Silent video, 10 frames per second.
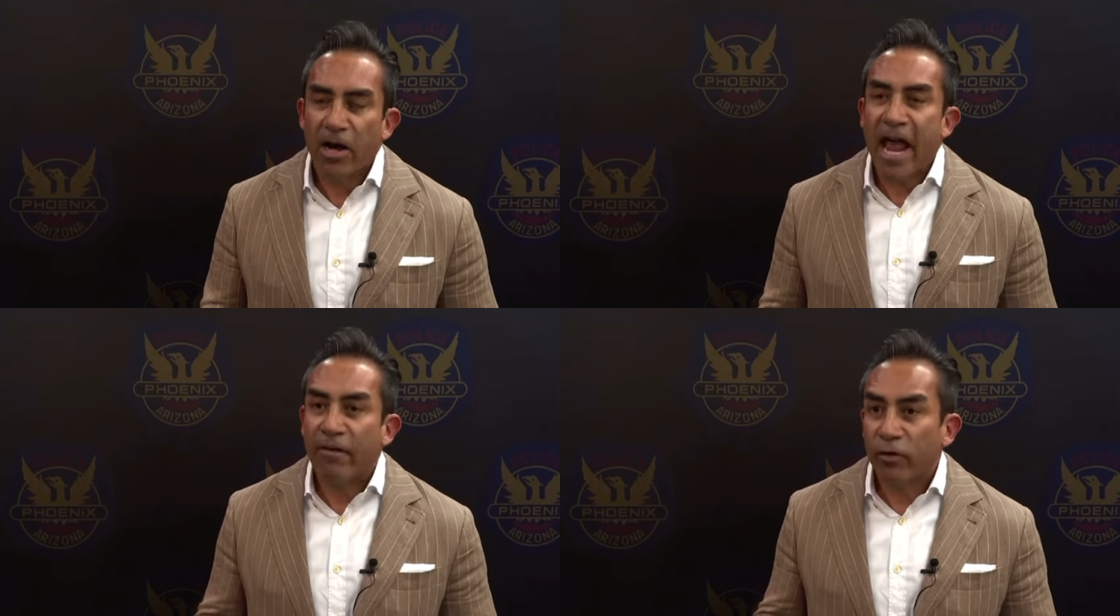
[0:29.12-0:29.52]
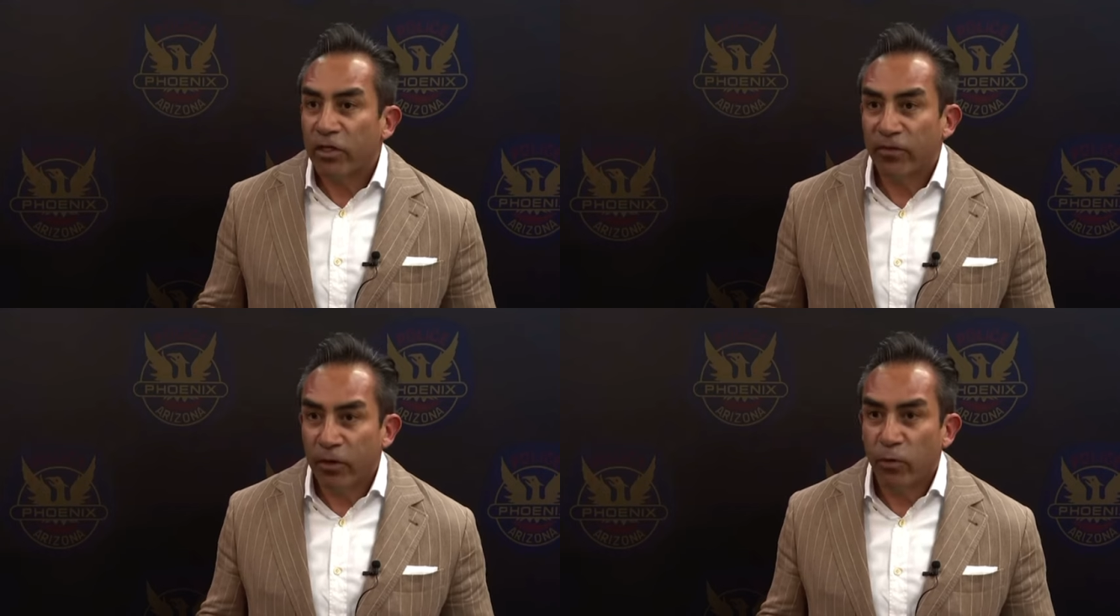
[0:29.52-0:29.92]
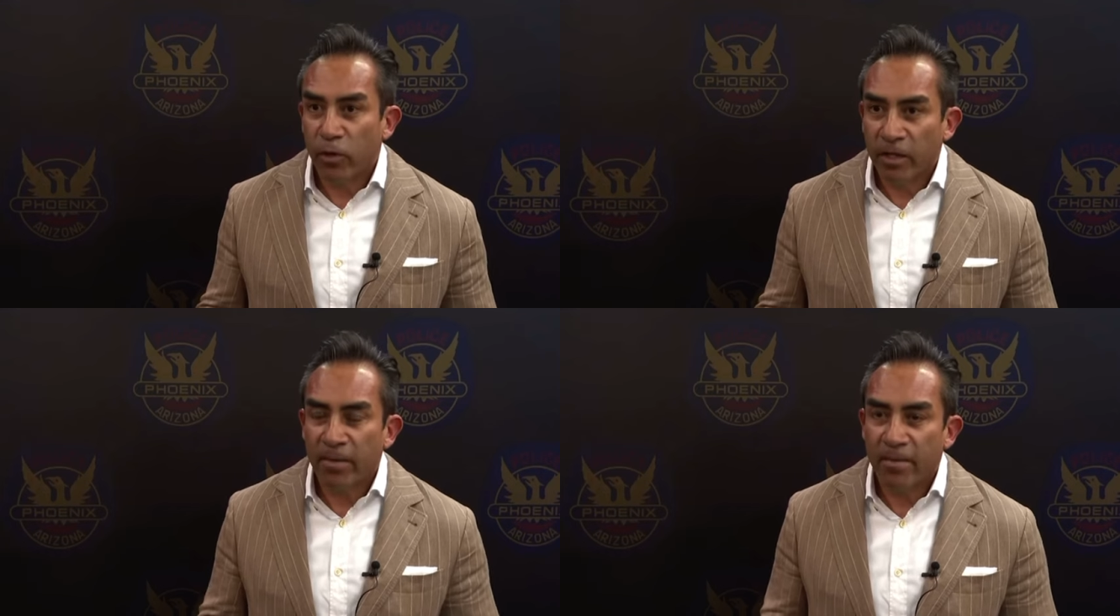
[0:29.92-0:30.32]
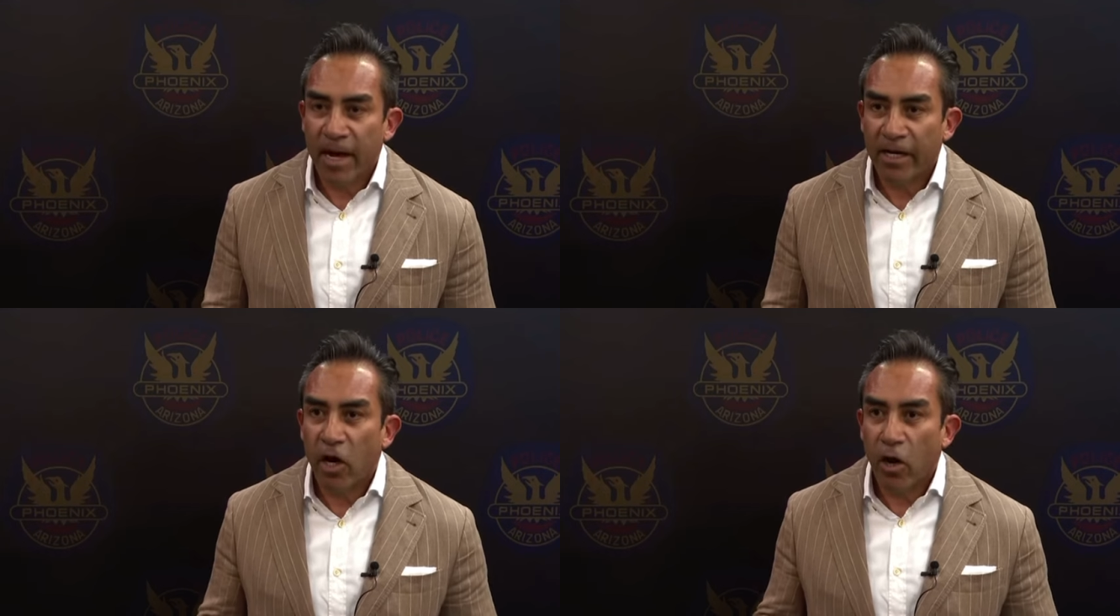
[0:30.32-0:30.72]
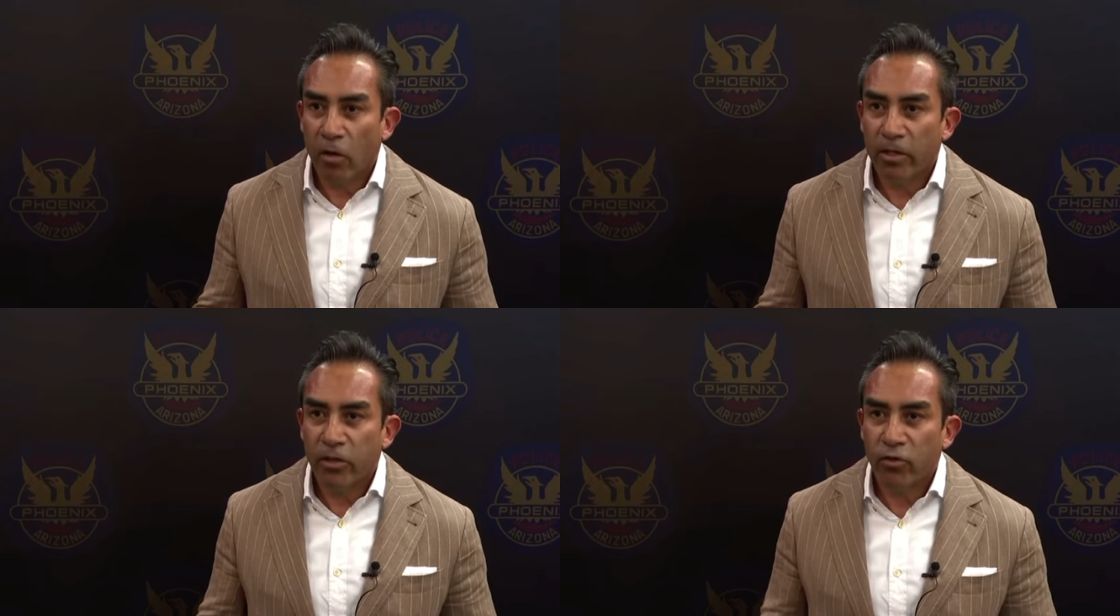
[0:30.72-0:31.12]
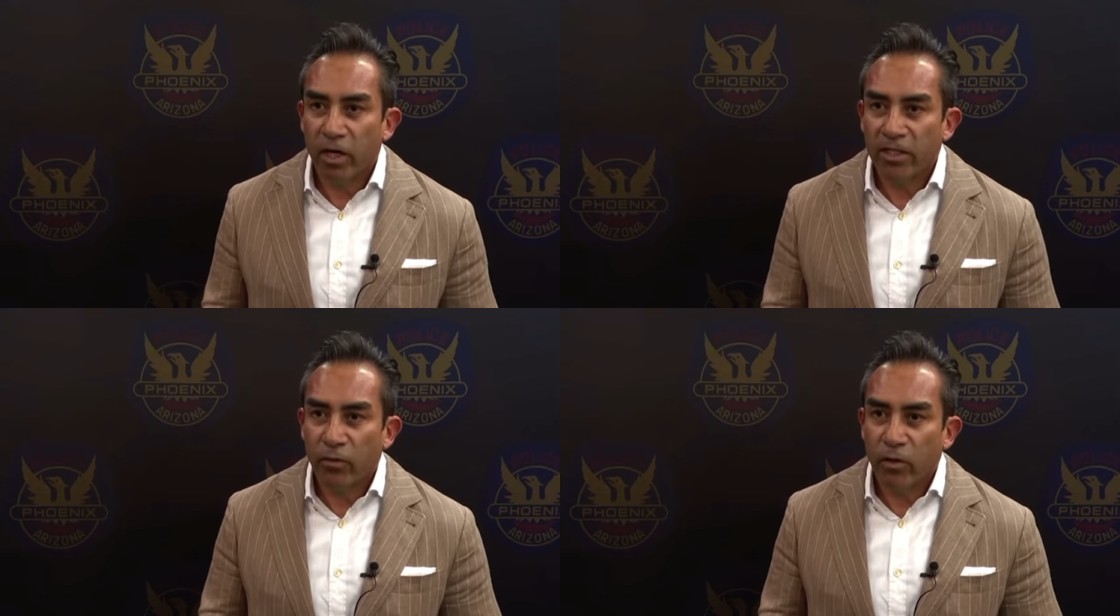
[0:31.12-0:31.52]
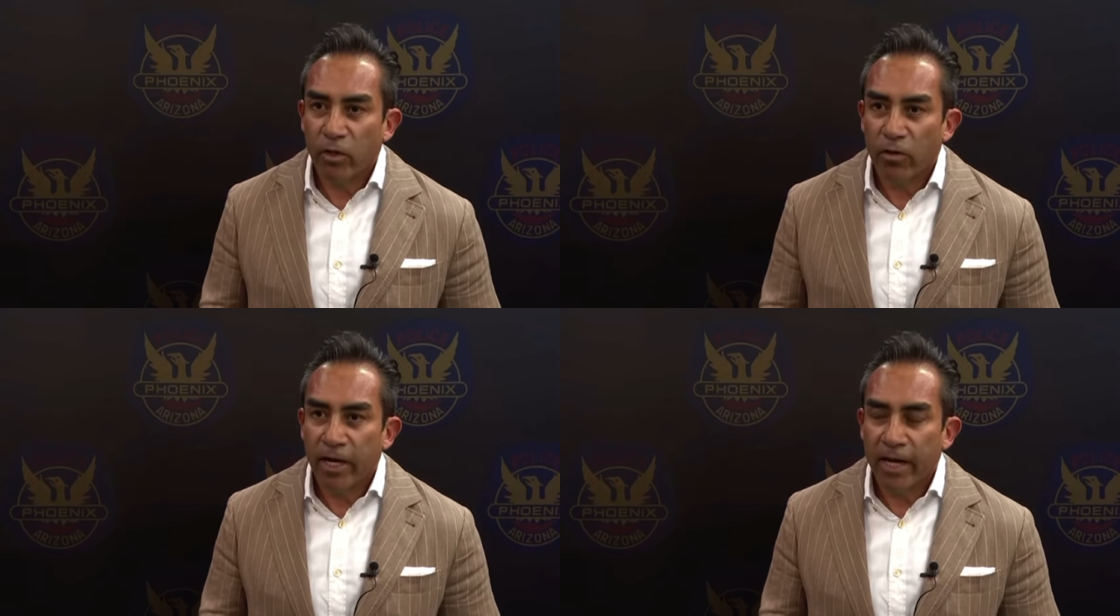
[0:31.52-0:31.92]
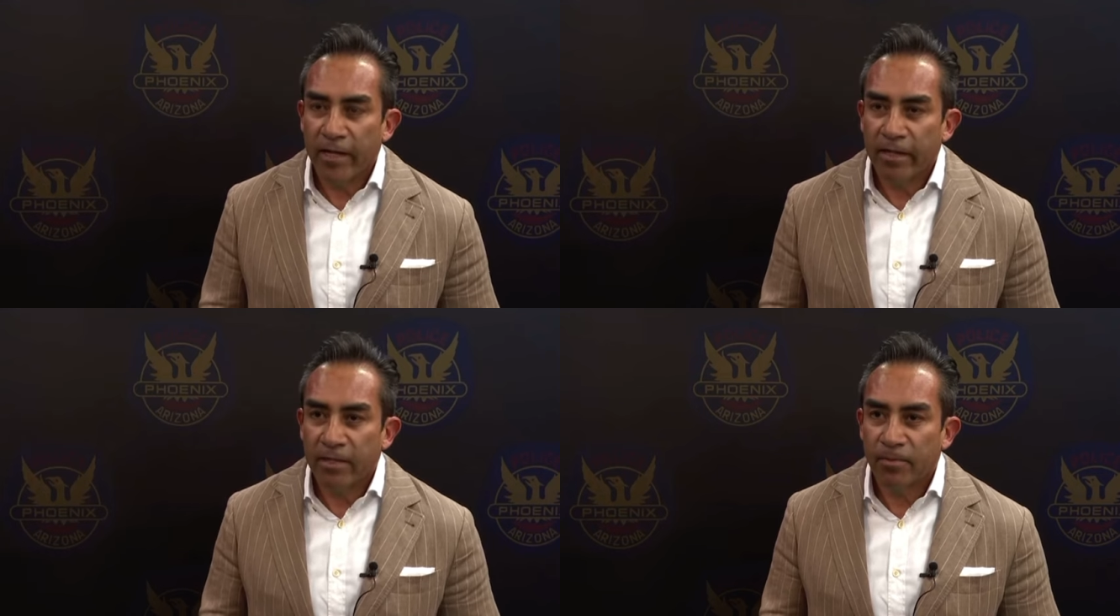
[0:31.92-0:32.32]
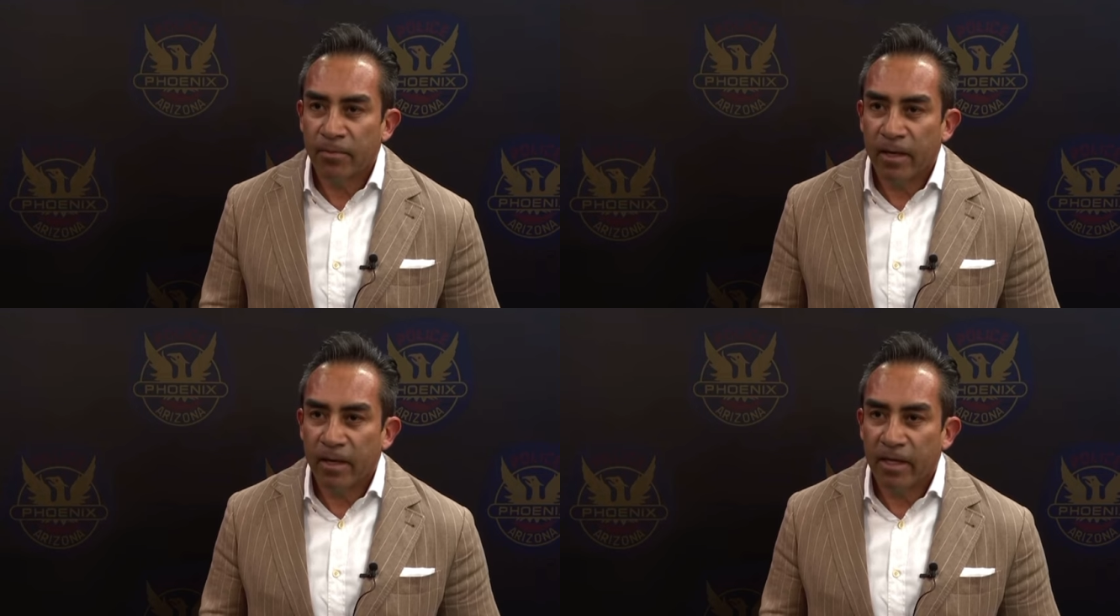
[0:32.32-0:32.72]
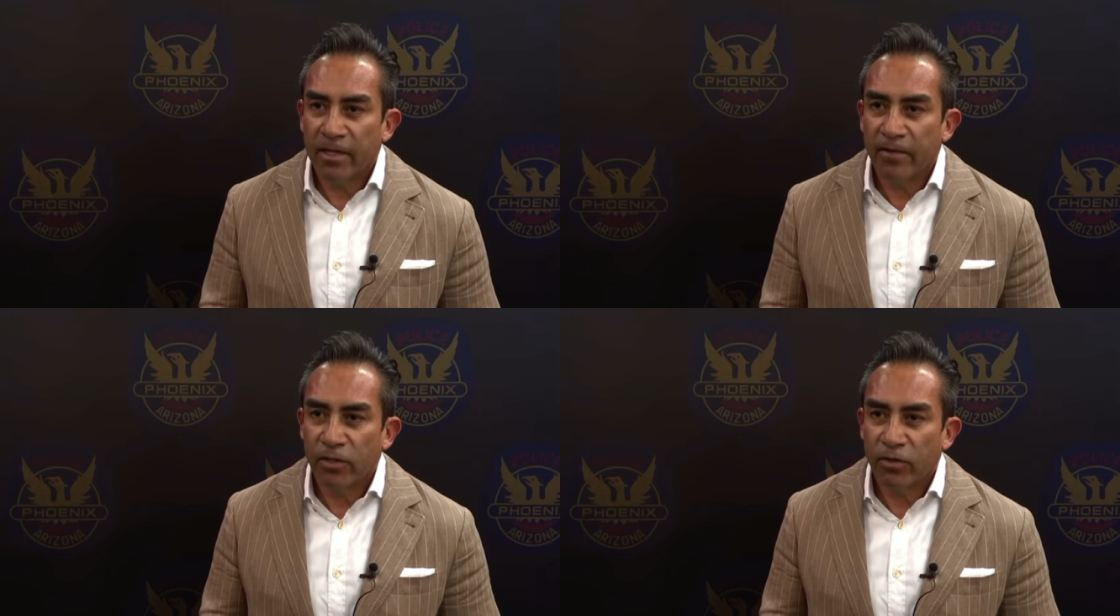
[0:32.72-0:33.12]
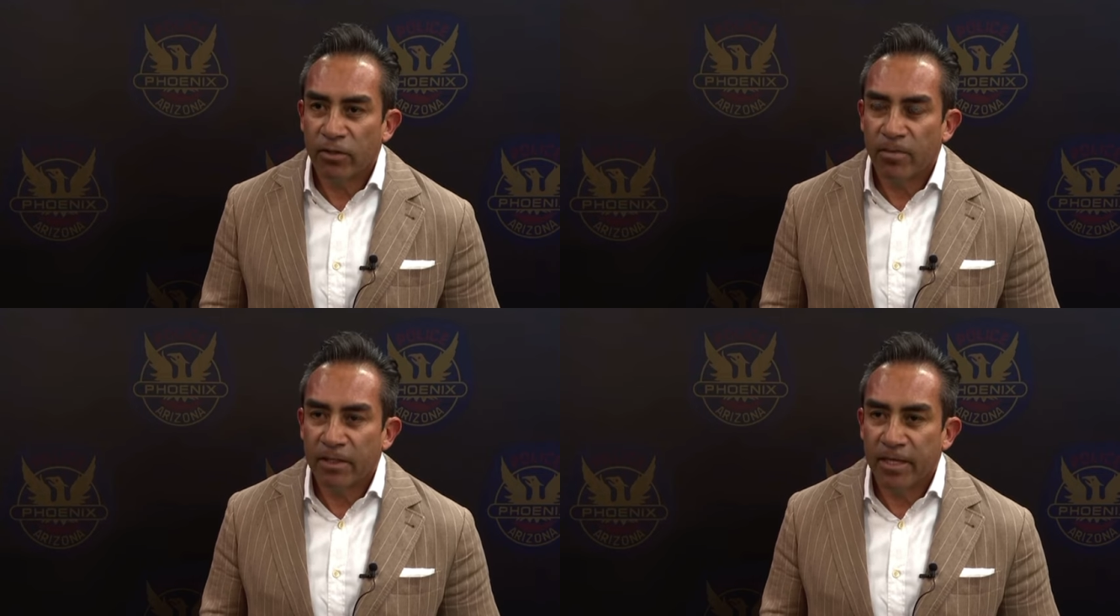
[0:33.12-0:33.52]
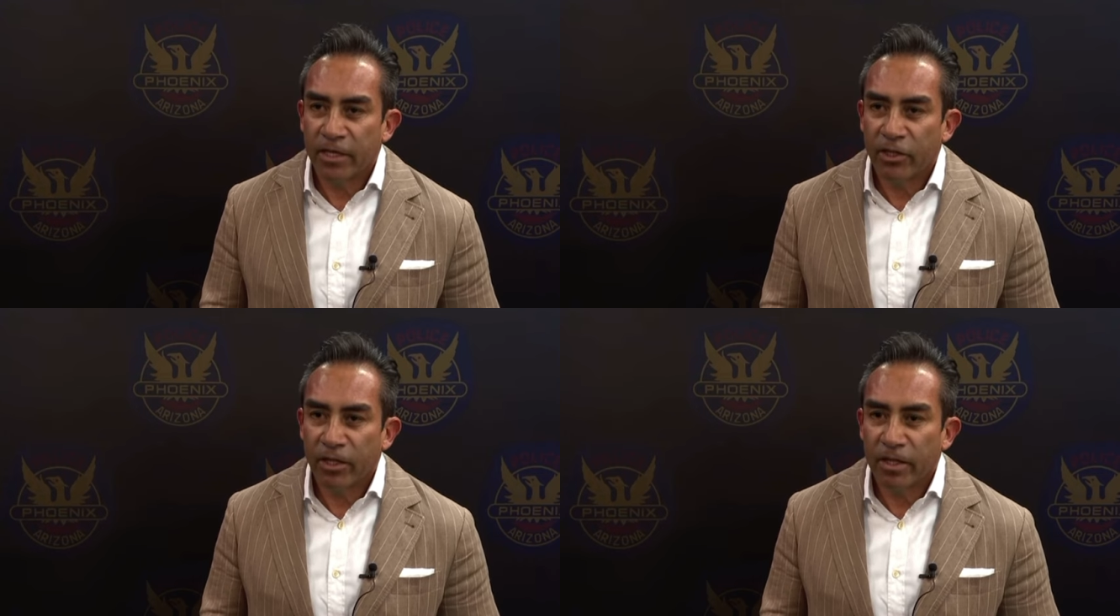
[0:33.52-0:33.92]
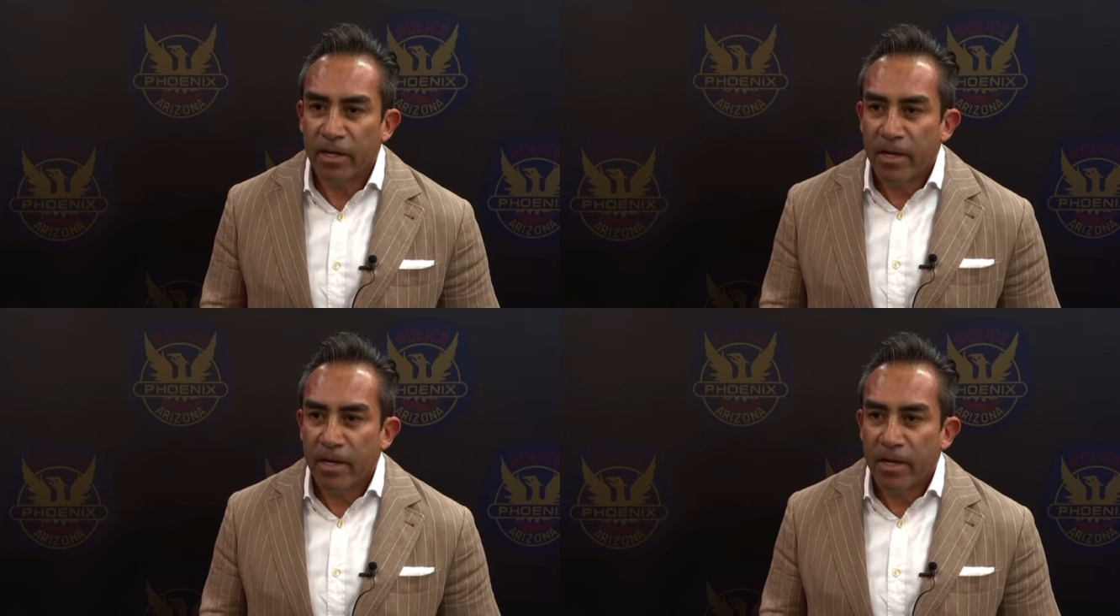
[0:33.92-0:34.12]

average, if you were to combine all the drugs that were located in this individual's possession,